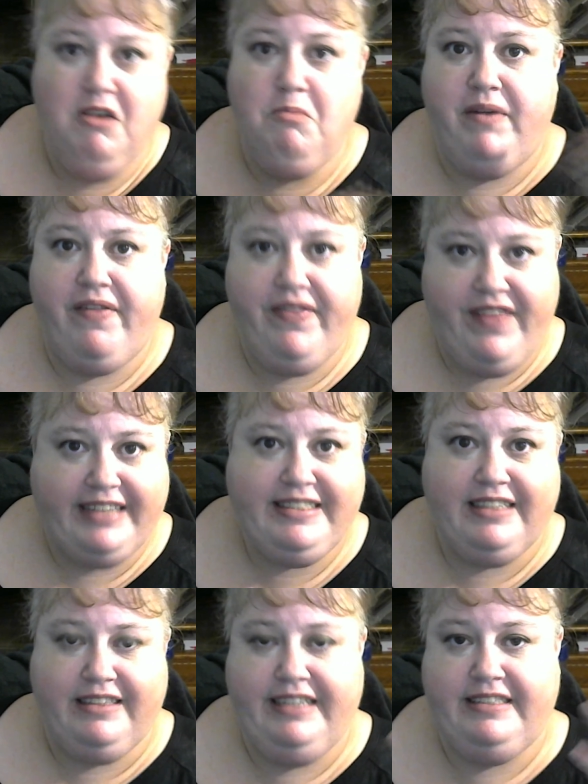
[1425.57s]
but that's
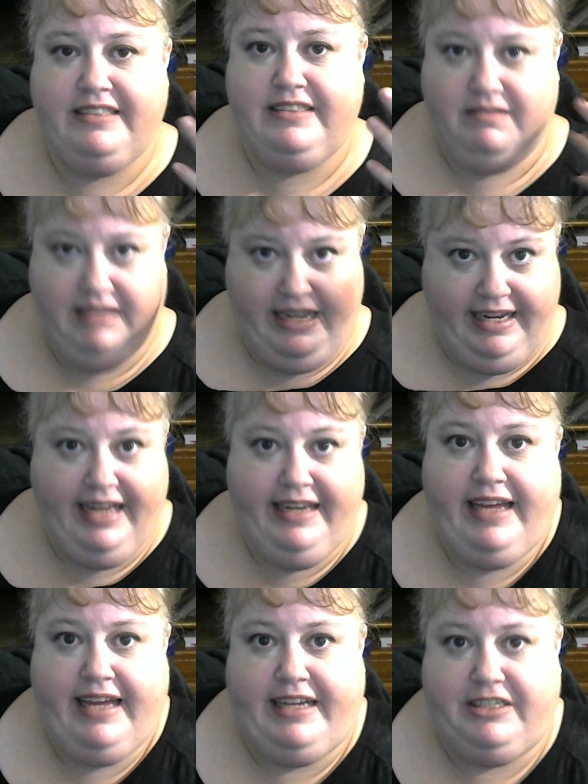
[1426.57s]
at least an
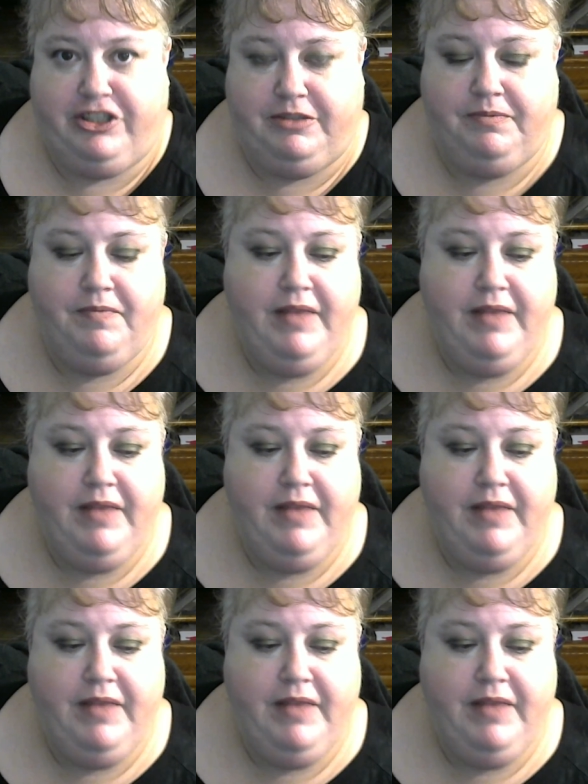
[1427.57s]
indication.